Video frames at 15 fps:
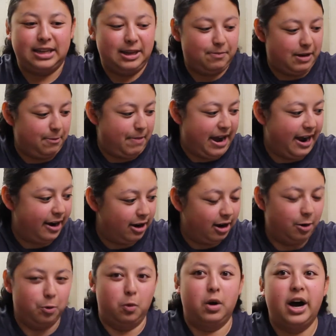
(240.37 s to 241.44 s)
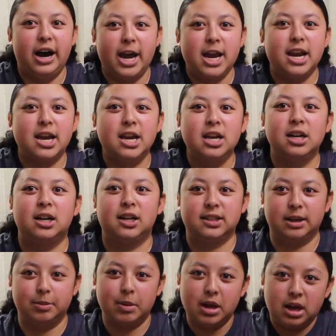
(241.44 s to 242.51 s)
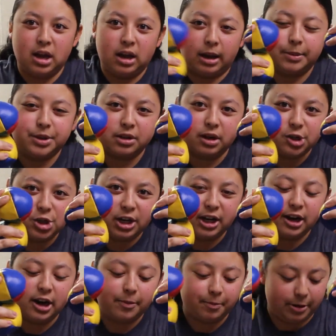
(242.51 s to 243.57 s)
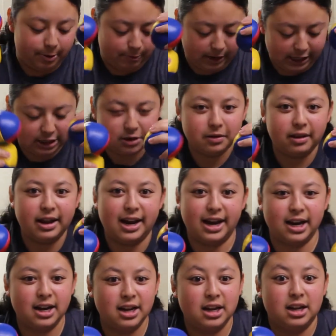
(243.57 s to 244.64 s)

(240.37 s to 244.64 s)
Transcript: keep my pattern wide, because I'm scrunching it up, and when I do that,